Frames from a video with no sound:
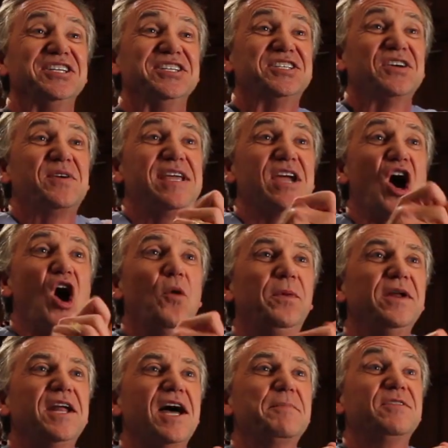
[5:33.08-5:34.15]
So he
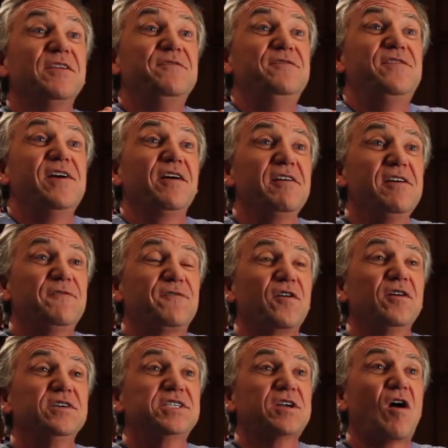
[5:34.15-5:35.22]
opened up the very first